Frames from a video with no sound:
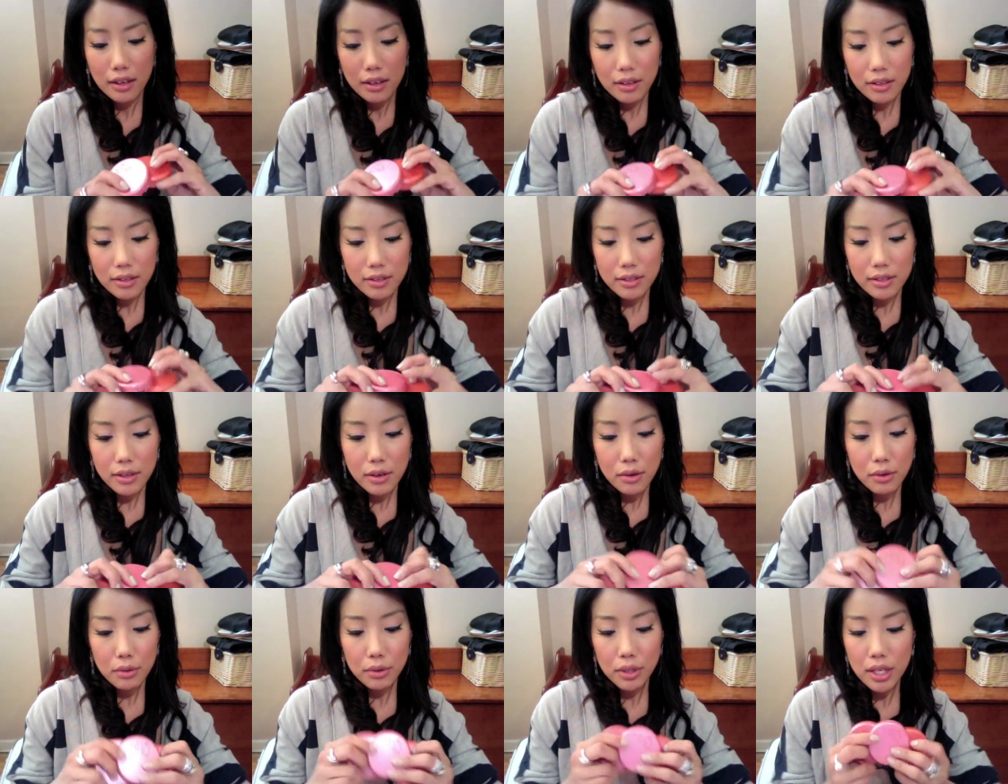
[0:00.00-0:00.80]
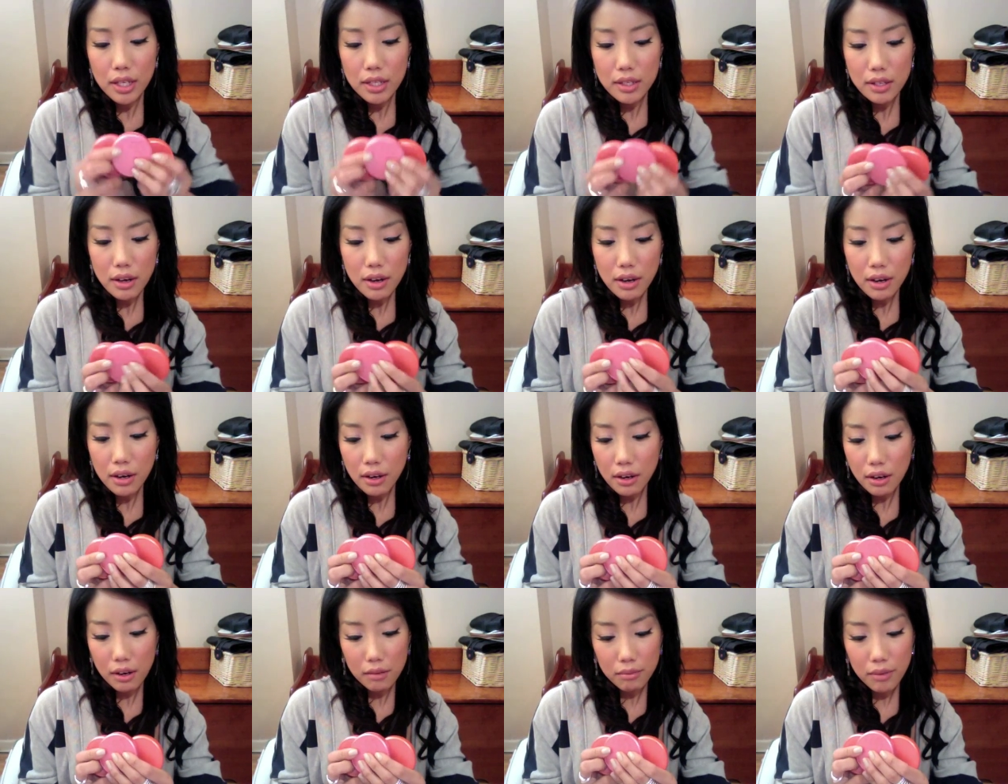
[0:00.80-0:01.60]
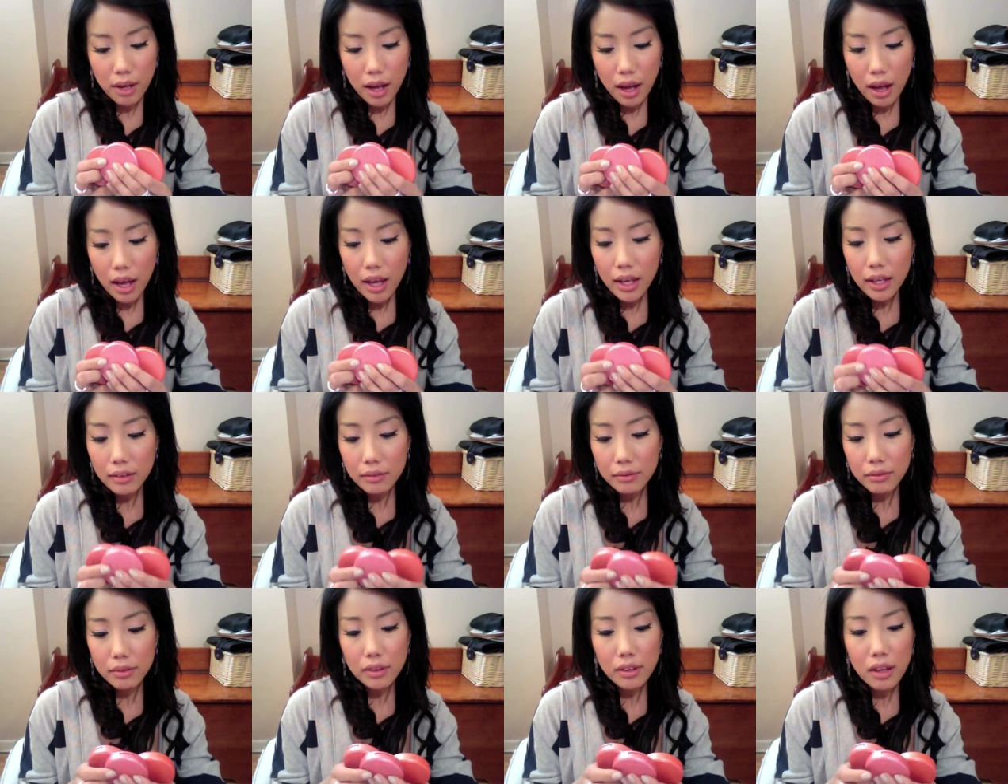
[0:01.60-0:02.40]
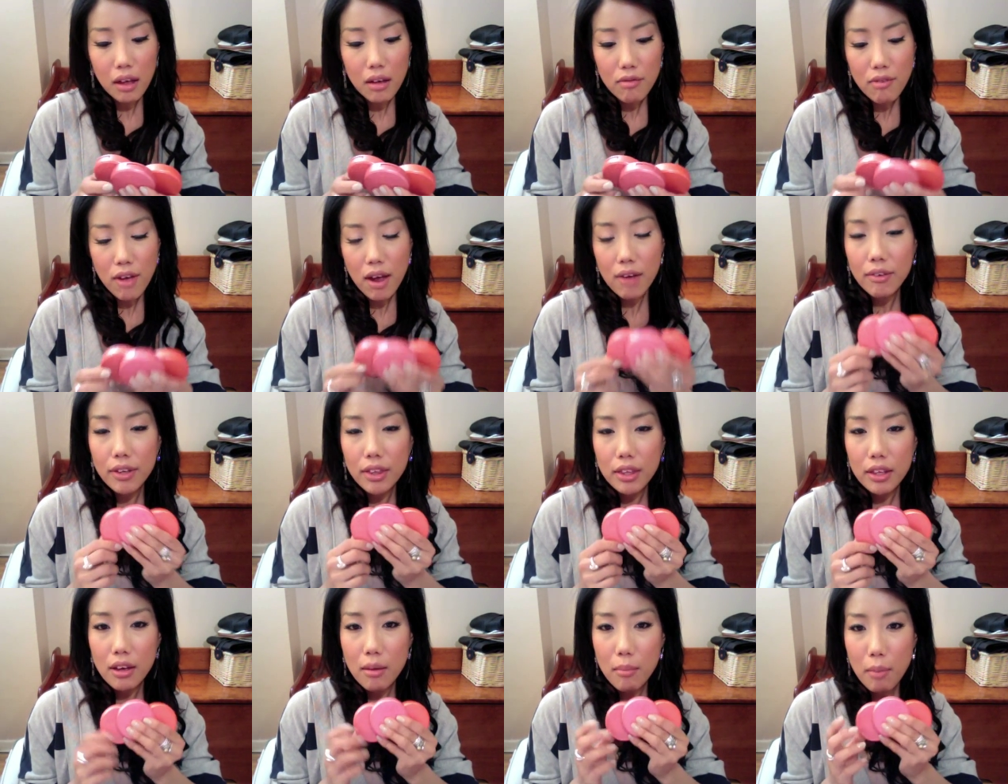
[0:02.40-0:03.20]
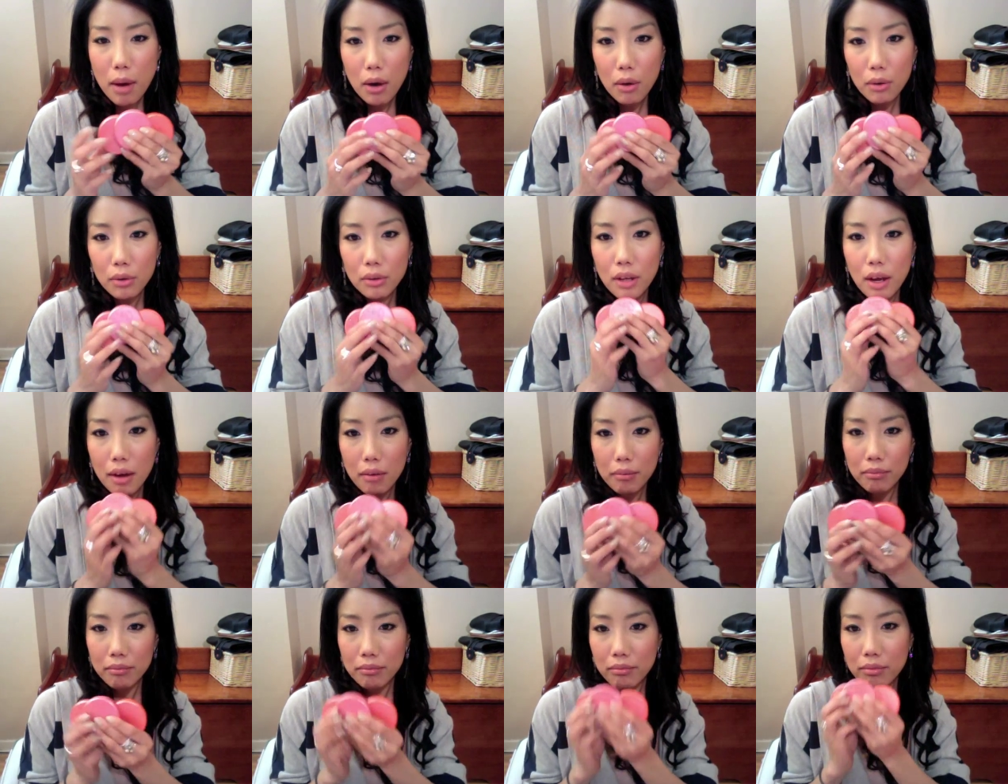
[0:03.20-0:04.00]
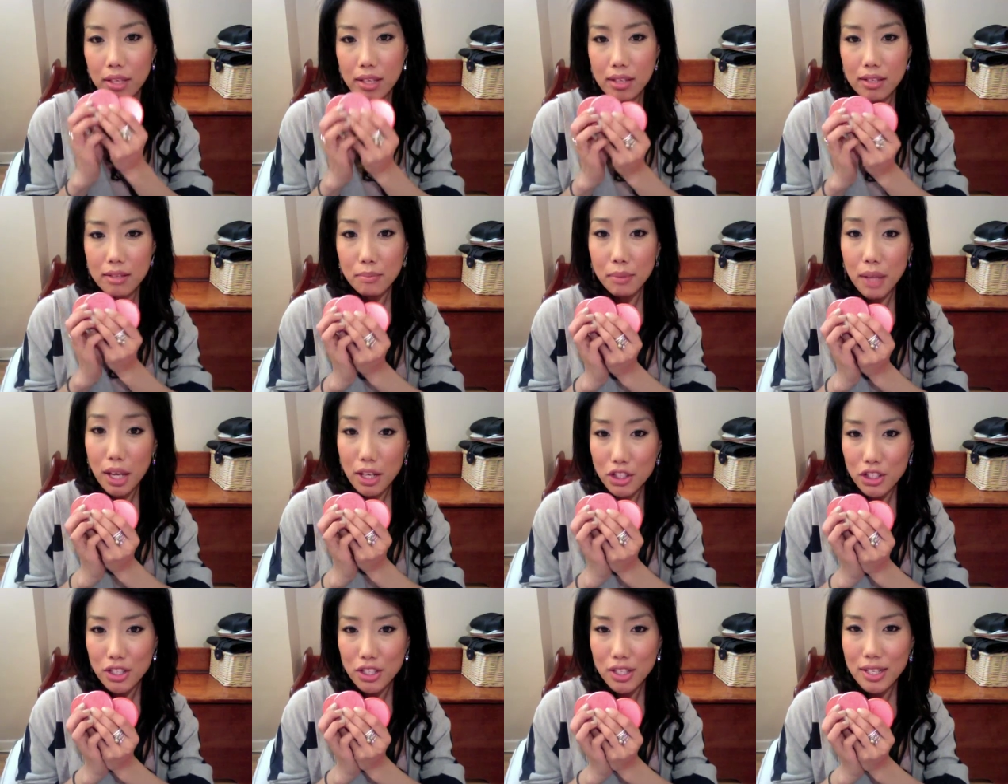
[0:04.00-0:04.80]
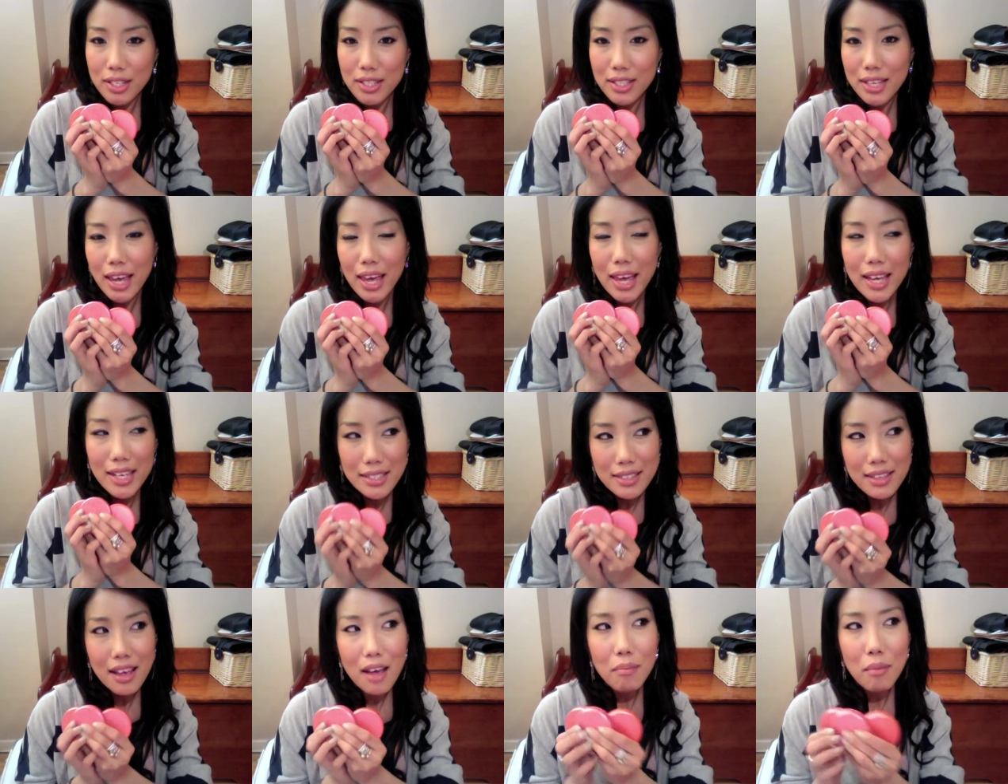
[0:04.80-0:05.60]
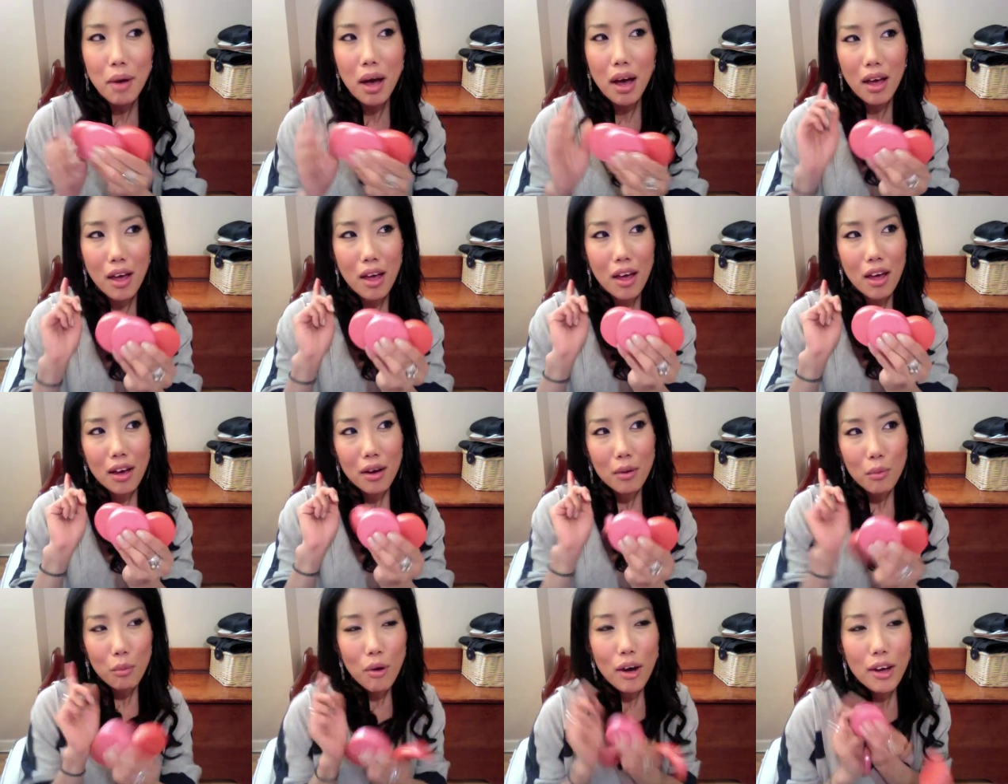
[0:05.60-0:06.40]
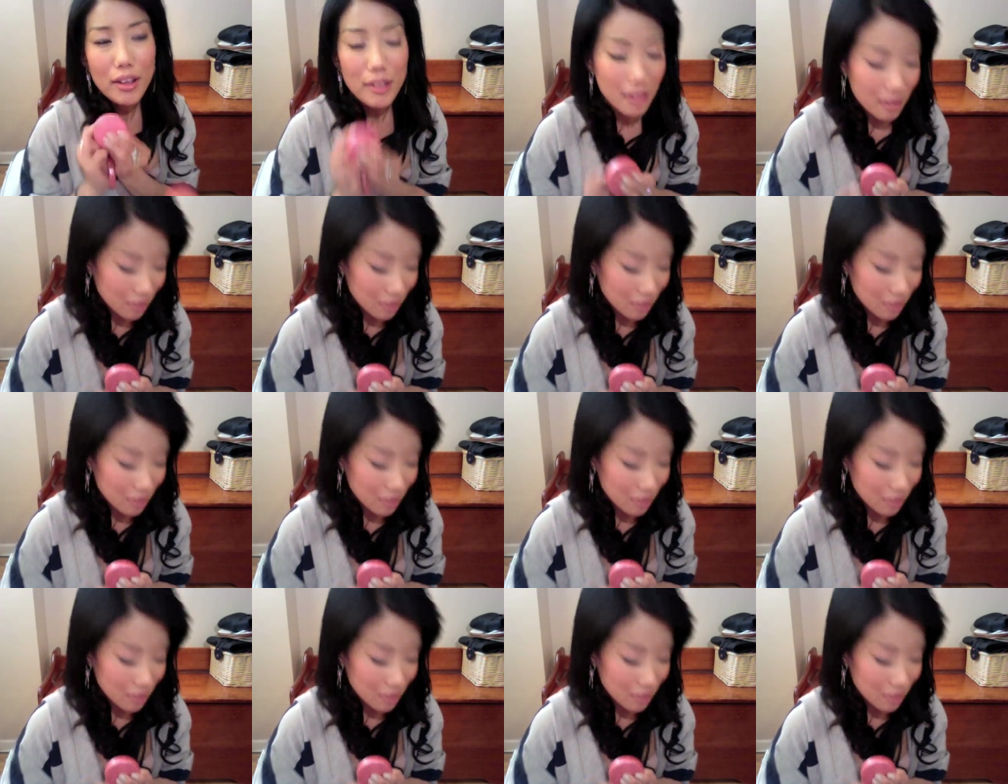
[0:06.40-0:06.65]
So these are, I love everything about these blushes except one,